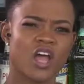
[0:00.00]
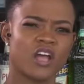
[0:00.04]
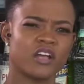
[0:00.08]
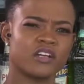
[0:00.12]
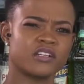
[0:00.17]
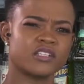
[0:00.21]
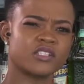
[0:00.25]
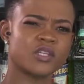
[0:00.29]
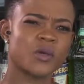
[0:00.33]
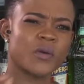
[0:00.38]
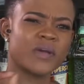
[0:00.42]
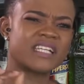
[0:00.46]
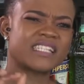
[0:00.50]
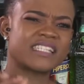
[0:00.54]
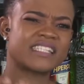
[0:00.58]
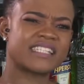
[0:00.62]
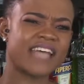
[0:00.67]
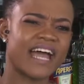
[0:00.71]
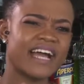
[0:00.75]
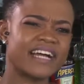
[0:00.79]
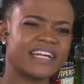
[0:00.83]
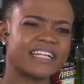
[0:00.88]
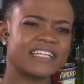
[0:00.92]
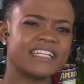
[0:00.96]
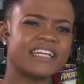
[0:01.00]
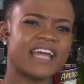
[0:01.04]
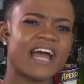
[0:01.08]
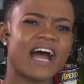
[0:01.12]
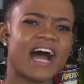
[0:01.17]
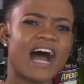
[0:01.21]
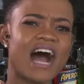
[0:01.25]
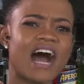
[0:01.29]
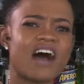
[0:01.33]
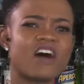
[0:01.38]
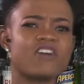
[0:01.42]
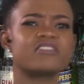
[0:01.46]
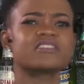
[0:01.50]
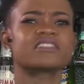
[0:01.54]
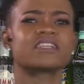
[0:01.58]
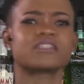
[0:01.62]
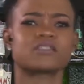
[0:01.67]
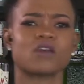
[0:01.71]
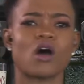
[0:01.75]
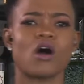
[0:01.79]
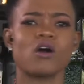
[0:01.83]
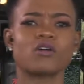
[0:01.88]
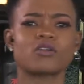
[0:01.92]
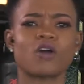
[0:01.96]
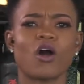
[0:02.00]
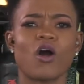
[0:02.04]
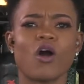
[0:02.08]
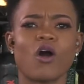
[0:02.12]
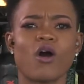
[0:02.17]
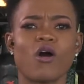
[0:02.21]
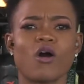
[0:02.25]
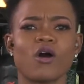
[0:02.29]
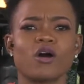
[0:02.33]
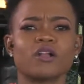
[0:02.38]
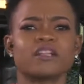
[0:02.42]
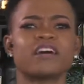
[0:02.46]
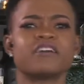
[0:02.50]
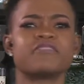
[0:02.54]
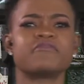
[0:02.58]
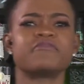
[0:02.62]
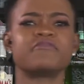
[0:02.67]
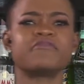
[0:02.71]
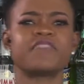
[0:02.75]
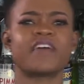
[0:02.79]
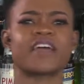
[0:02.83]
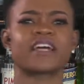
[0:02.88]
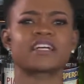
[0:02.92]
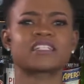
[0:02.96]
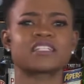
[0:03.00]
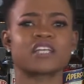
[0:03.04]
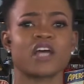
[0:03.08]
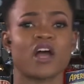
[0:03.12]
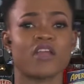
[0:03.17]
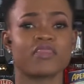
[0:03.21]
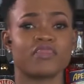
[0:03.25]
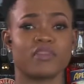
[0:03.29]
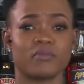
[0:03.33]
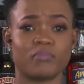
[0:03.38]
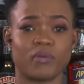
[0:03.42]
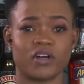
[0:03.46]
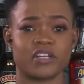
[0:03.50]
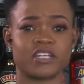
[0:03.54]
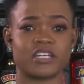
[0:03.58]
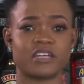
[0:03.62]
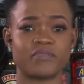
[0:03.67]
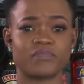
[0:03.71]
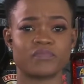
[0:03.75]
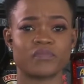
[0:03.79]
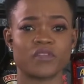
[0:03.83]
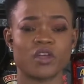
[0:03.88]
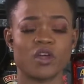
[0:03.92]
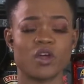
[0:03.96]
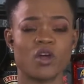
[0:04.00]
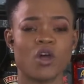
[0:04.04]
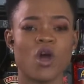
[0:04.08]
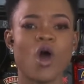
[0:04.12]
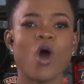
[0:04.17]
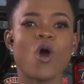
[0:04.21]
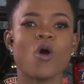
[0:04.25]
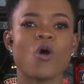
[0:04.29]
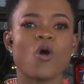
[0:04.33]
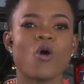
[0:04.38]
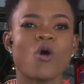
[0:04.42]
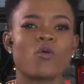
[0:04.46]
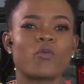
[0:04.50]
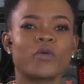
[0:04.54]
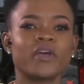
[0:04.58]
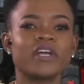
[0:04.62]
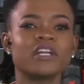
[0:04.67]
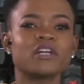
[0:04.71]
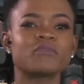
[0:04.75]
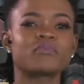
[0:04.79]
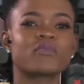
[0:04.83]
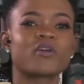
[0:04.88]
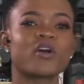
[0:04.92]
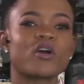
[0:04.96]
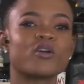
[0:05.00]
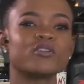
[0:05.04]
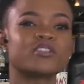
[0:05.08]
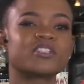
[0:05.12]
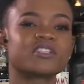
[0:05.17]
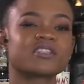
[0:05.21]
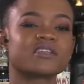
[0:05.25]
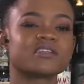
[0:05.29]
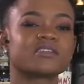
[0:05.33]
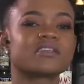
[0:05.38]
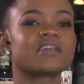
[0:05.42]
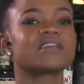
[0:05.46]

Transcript: So exactly how does alcohol affect the body? We'll approach this